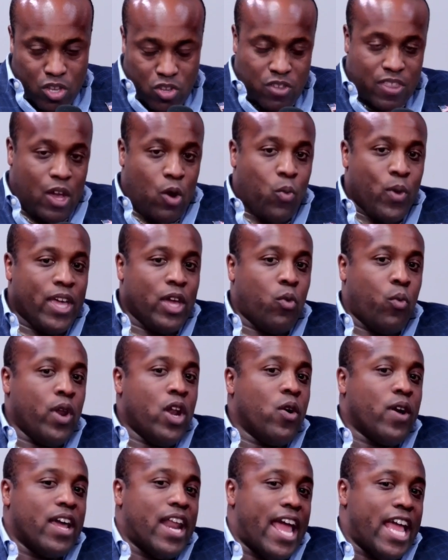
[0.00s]
So that you we, we
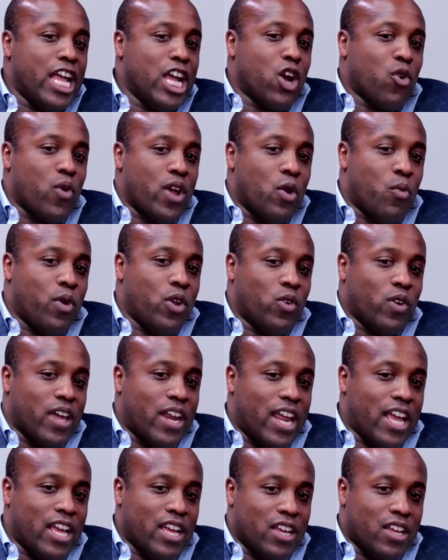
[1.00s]
don't get angry. You we just don't use